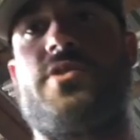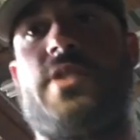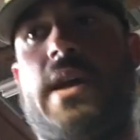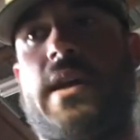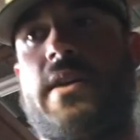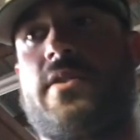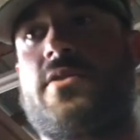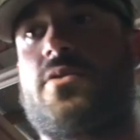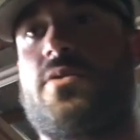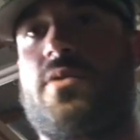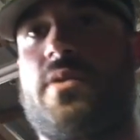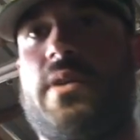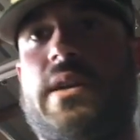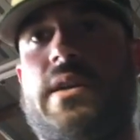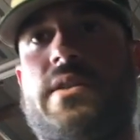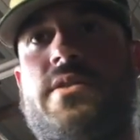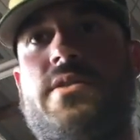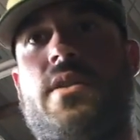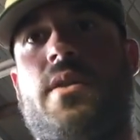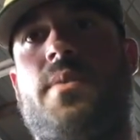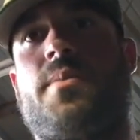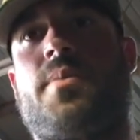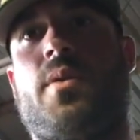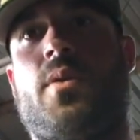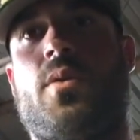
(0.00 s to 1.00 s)
Jack's Creek,
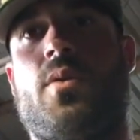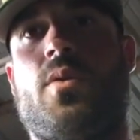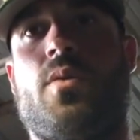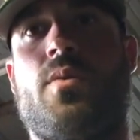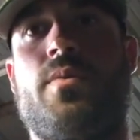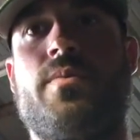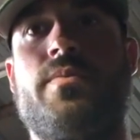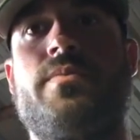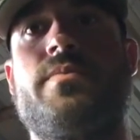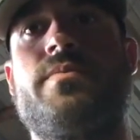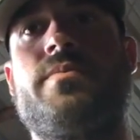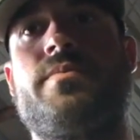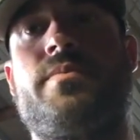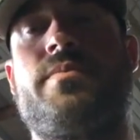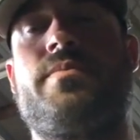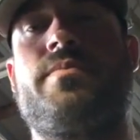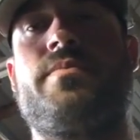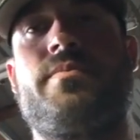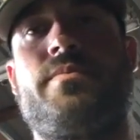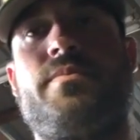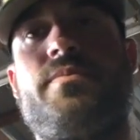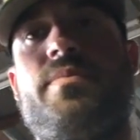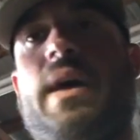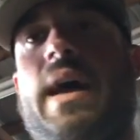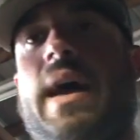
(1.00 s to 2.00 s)
Stump Hole,
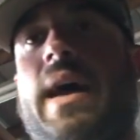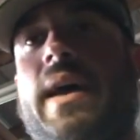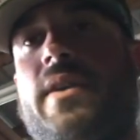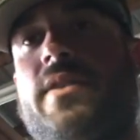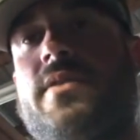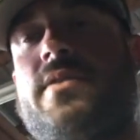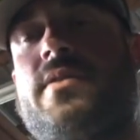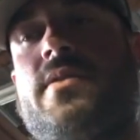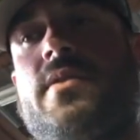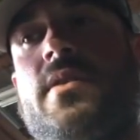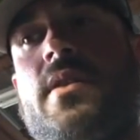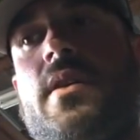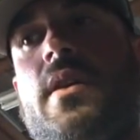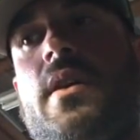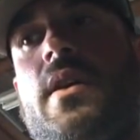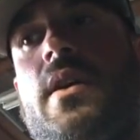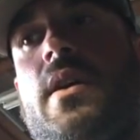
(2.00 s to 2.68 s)
Packs,